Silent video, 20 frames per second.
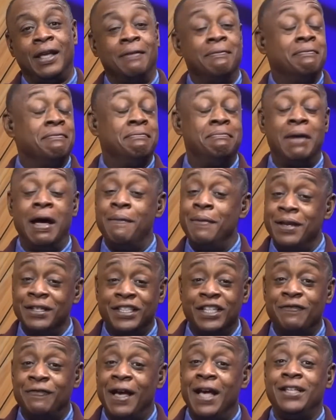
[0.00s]
My best
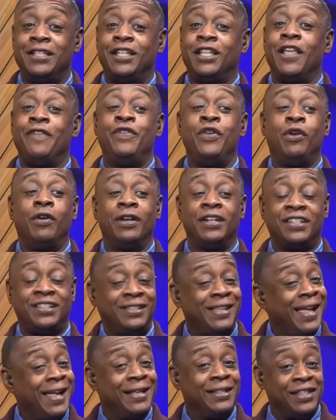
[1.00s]
advice is if you're going to
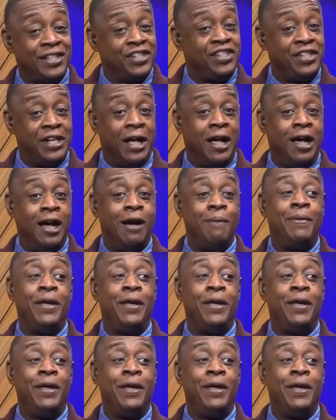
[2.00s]
stay at this job